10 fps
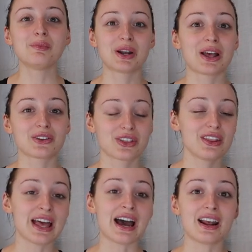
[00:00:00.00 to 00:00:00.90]
But other
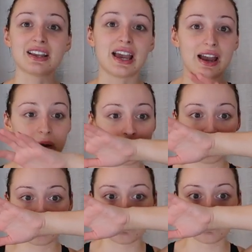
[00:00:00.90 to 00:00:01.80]
than that, again,
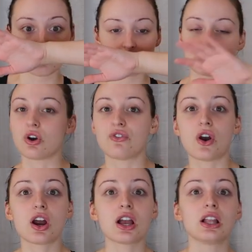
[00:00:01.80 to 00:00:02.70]
so
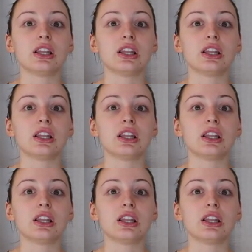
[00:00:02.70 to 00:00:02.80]
far,